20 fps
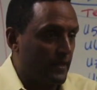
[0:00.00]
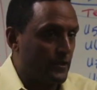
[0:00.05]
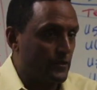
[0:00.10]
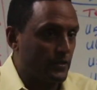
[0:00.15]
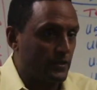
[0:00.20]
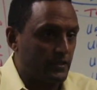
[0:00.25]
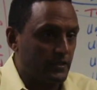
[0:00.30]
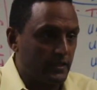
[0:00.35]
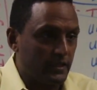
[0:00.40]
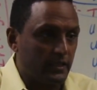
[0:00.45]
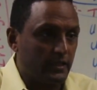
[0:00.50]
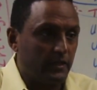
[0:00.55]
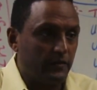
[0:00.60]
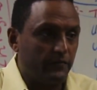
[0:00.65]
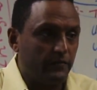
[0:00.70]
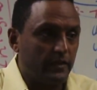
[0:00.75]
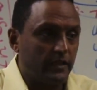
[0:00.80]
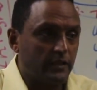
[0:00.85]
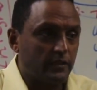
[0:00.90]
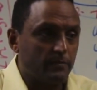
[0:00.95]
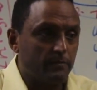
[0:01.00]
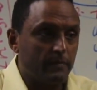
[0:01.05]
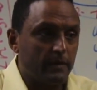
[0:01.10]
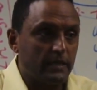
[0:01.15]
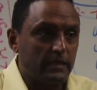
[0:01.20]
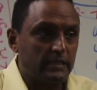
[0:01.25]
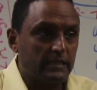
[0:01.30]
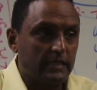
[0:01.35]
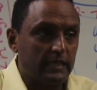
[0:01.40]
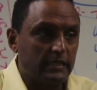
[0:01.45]
So assertiveness
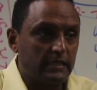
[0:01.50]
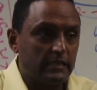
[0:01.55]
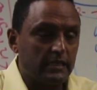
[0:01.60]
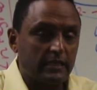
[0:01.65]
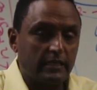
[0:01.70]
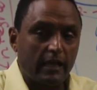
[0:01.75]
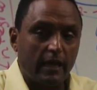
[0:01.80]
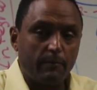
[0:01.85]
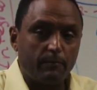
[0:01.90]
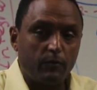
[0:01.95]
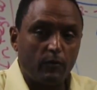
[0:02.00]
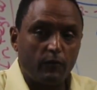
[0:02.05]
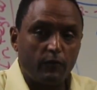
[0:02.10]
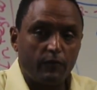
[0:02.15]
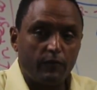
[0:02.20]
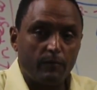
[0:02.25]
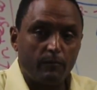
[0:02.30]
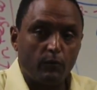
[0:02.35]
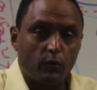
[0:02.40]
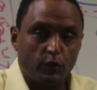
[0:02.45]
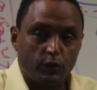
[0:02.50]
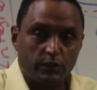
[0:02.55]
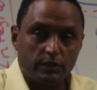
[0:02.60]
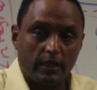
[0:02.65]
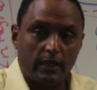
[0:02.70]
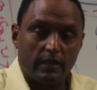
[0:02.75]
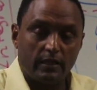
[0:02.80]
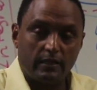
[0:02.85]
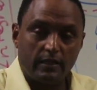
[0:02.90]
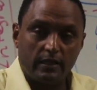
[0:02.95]
means it's a type of
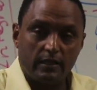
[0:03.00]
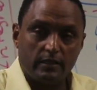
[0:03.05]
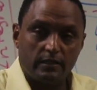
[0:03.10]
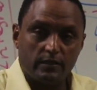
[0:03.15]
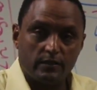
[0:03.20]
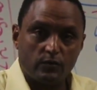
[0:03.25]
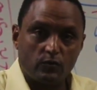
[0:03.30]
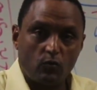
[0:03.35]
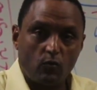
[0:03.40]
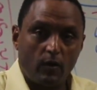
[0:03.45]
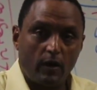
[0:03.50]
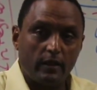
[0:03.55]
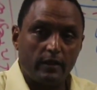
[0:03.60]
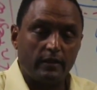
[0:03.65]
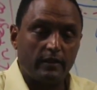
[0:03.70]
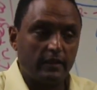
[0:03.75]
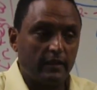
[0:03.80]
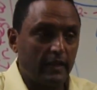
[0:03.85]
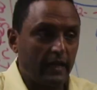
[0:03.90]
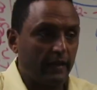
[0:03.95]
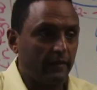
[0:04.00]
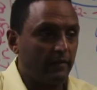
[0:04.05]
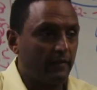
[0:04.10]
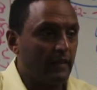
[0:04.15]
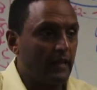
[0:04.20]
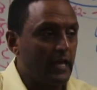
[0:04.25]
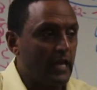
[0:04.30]
emotional intelligence quality that